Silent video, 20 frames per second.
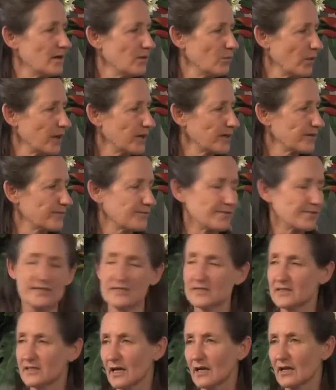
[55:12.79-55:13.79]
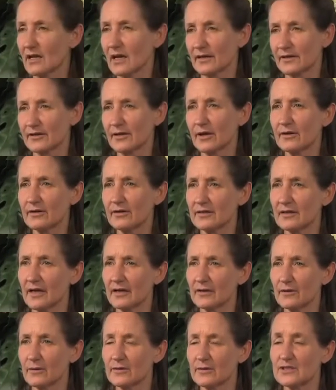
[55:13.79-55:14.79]
One of the reasons I like
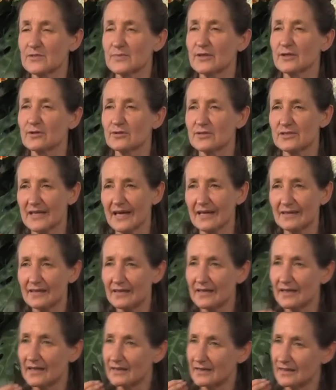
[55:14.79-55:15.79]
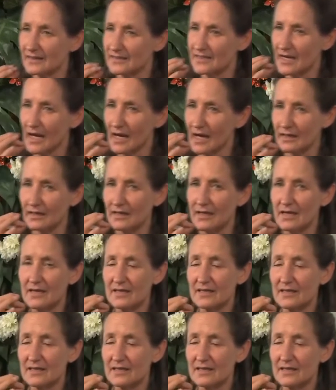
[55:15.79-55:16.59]
coconut oil is because underneath the tongue